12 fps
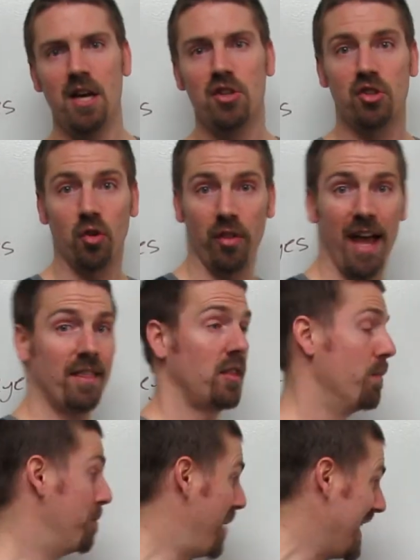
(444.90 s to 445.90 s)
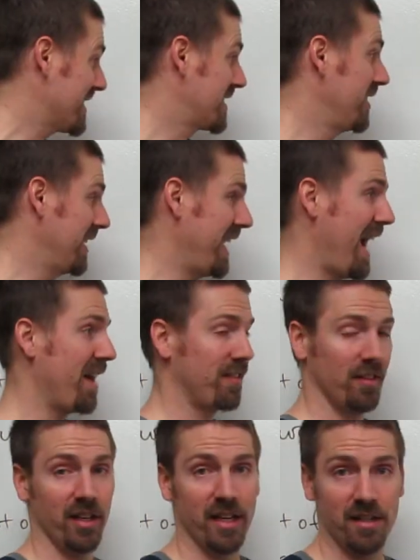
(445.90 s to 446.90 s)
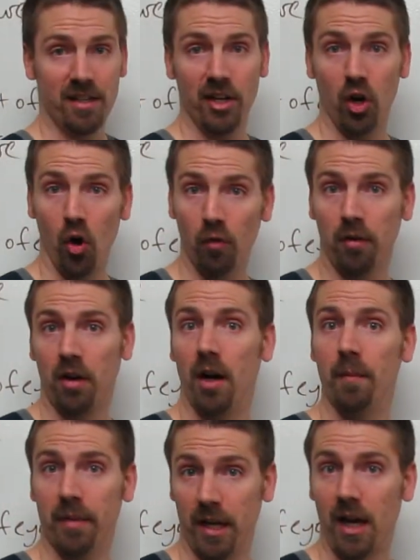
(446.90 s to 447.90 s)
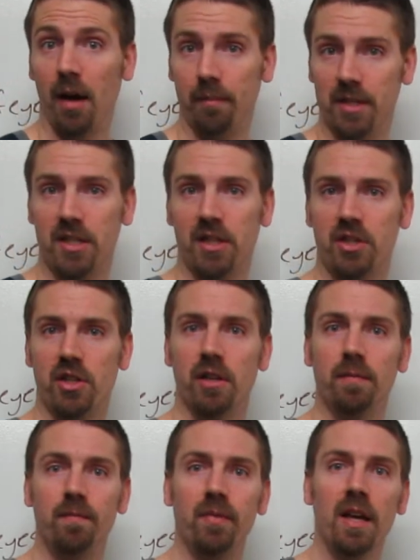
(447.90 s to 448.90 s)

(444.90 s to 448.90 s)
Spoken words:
so that the best in the athlete can overcome the competition.